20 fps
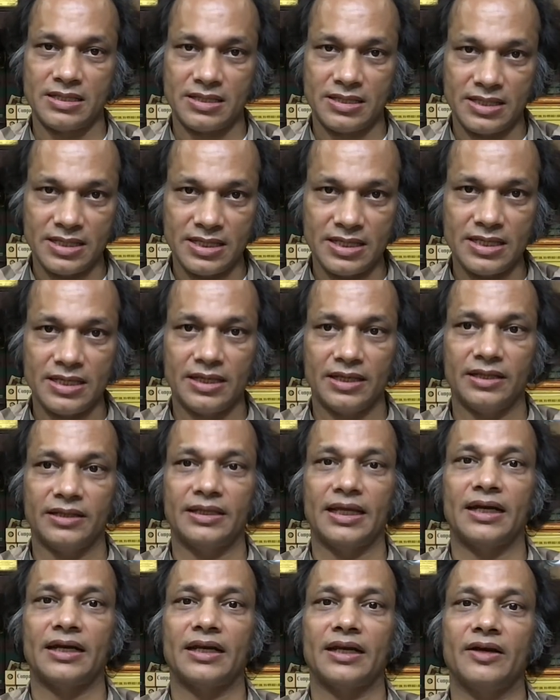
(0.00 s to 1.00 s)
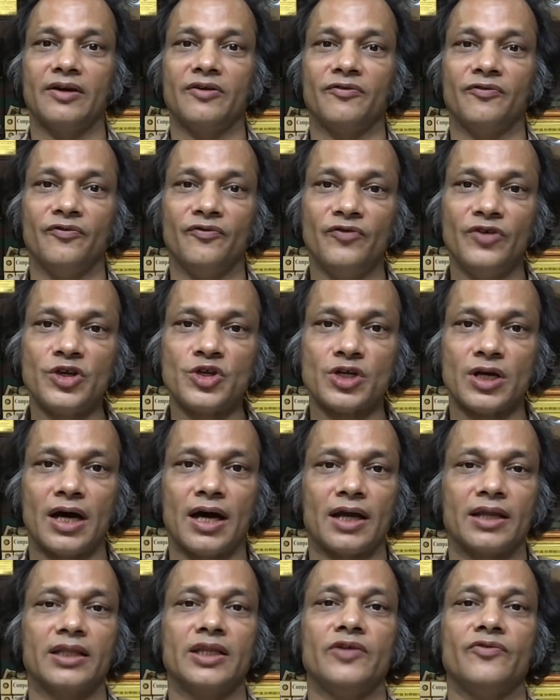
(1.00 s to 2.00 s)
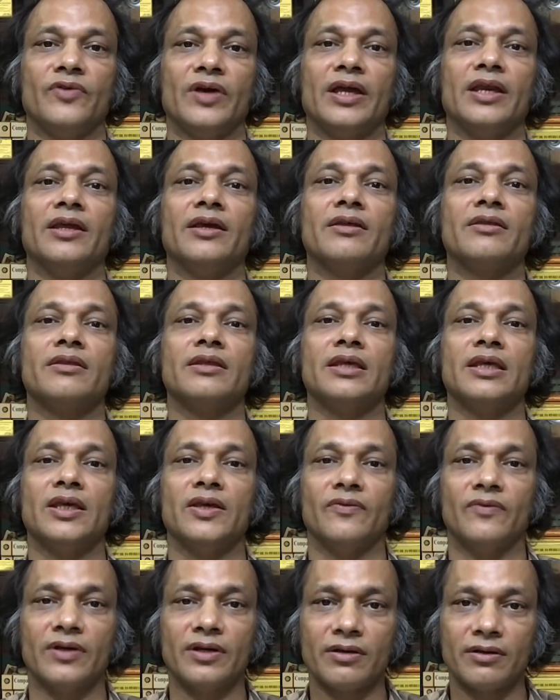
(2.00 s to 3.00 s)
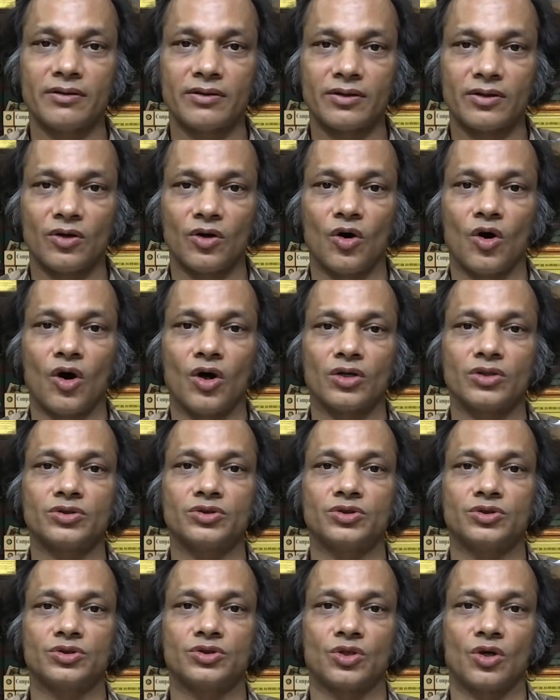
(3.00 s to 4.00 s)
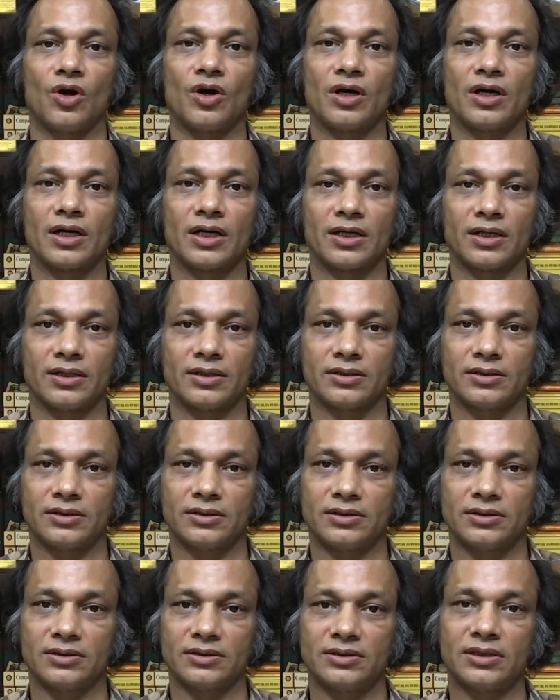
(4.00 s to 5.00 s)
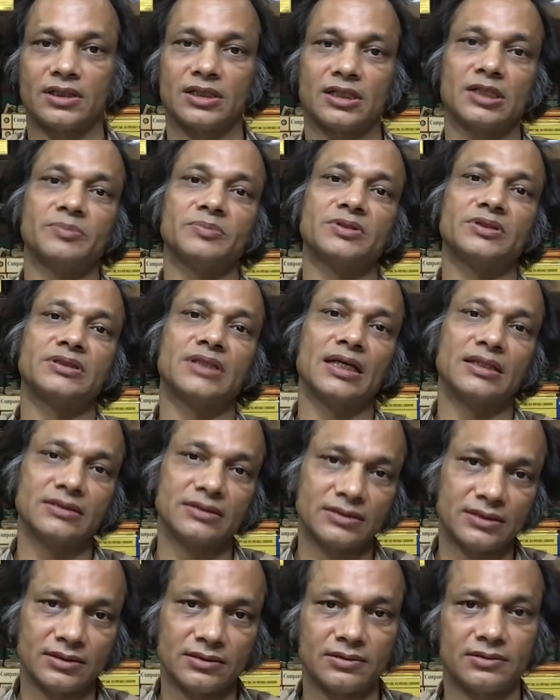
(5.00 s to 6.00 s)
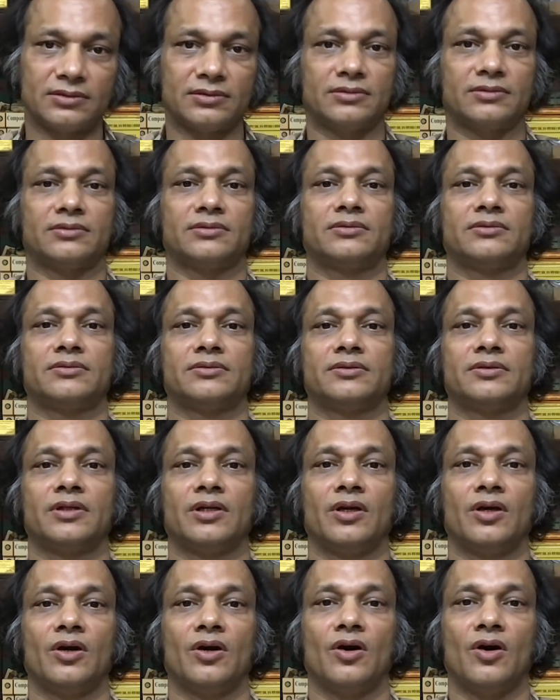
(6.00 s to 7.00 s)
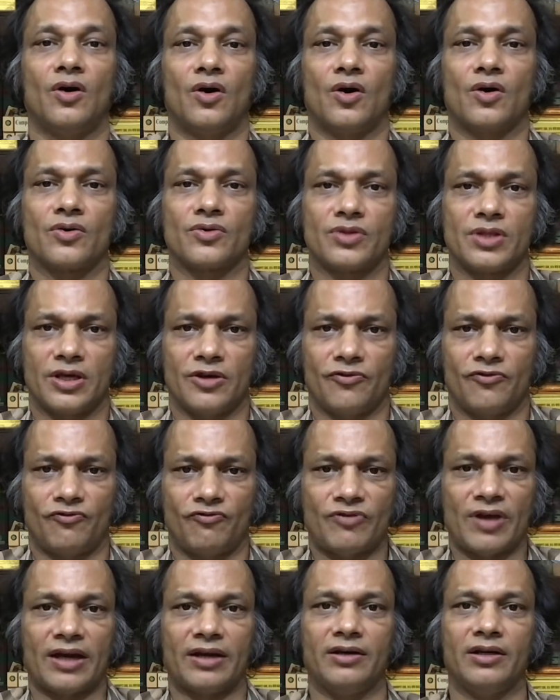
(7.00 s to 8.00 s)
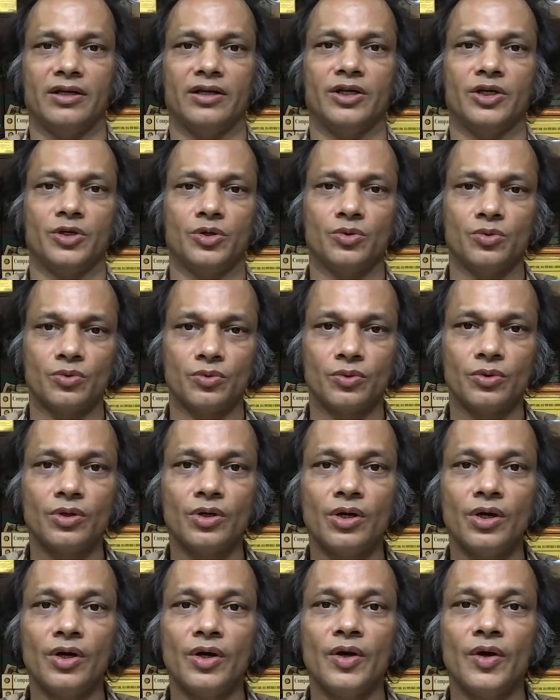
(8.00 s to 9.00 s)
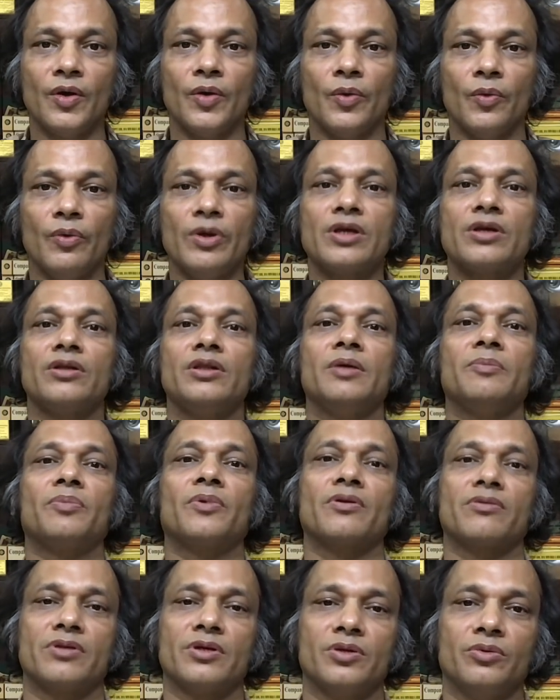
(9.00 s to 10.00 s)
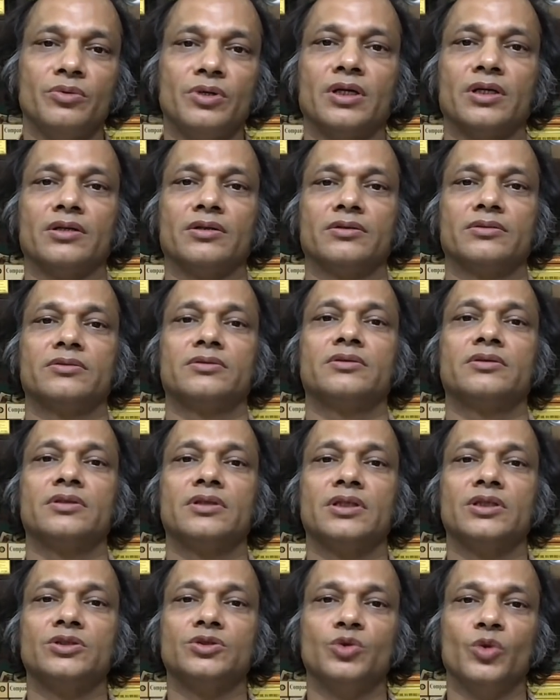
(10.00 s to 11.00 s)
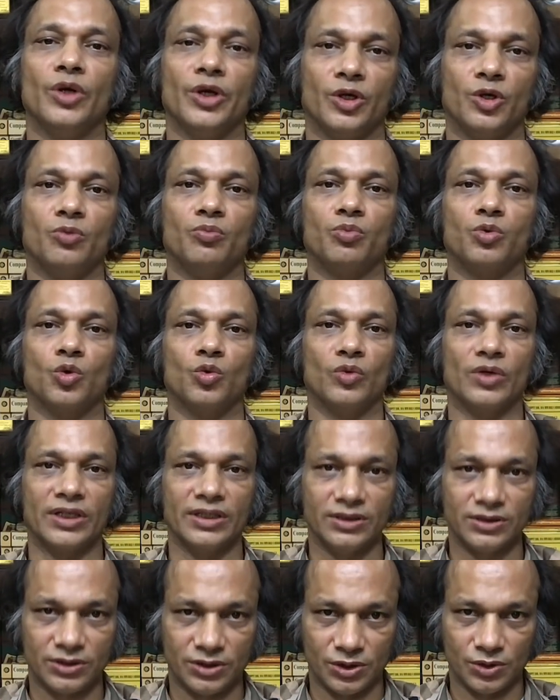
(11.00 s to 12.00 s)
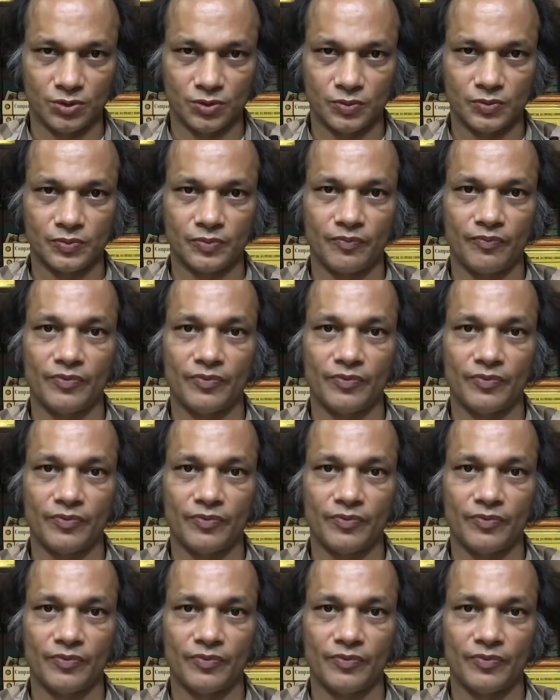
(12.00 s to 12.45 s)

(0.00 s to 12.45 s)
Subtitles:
See that which are the various events or stroke circumstances or say fact in issue which the prosecutor is going to prove against you,